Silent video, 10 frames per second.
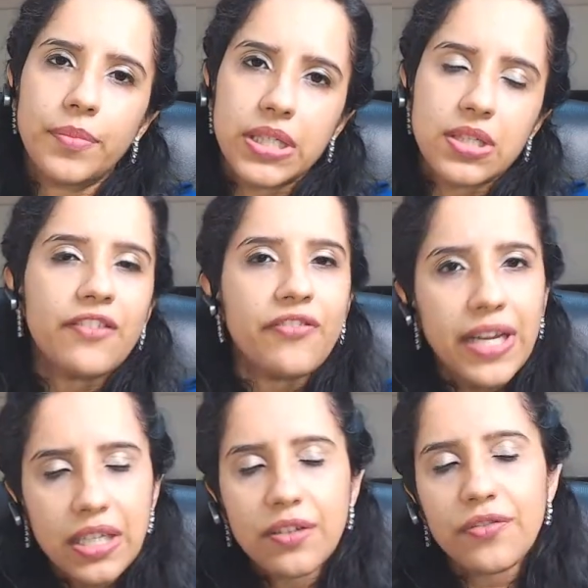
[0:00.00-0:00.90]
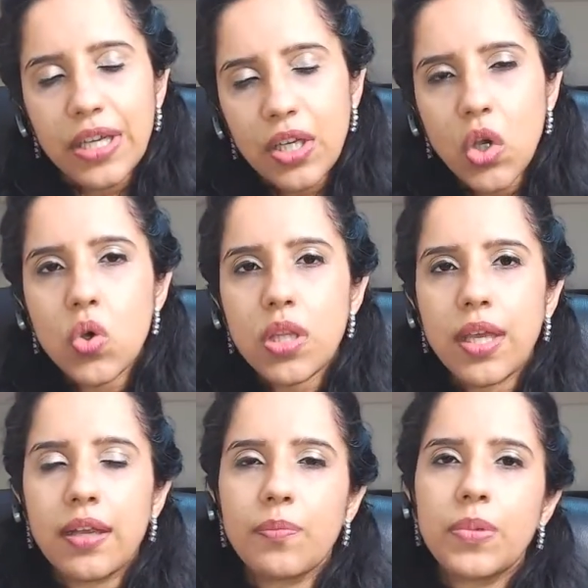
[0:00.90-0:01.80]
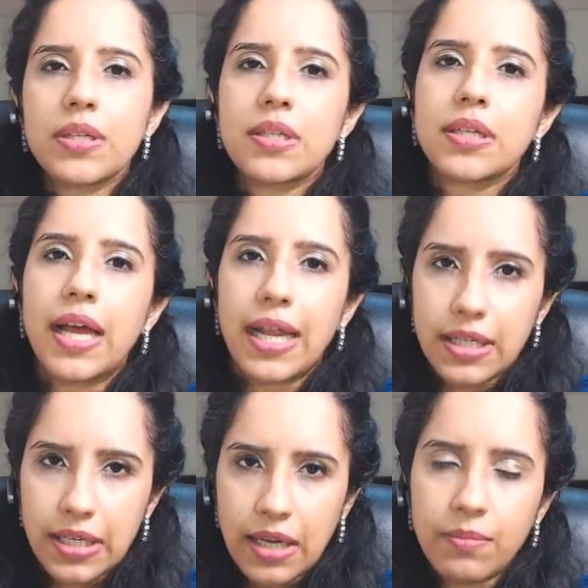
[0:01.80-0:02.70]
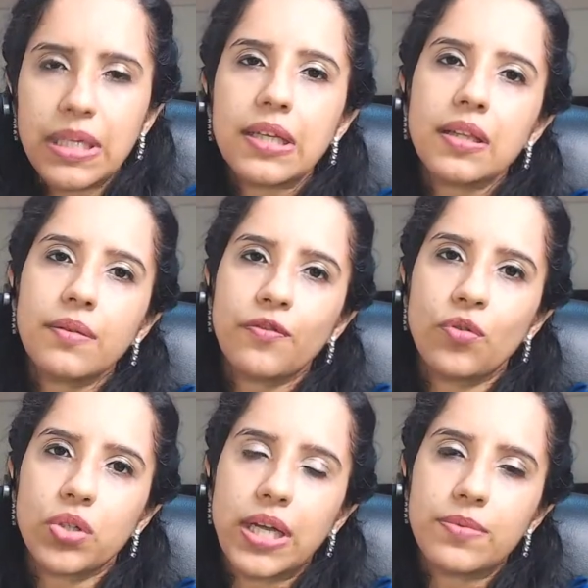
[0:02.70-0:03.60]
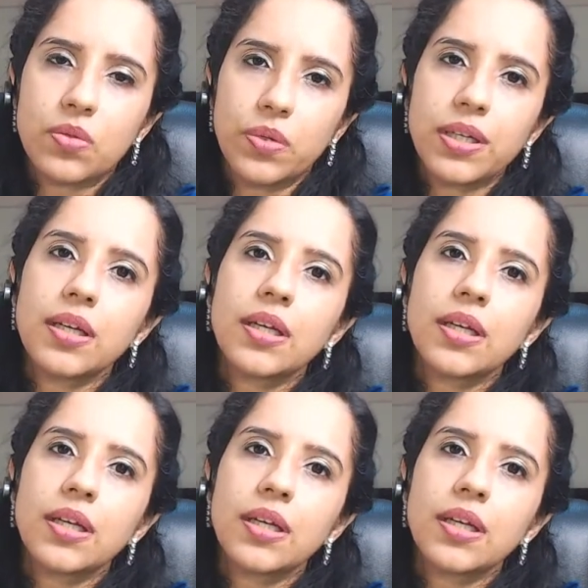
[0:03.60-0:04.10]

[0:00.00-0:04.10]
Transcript: try finding a very good therapist at and meeting them 4 times a week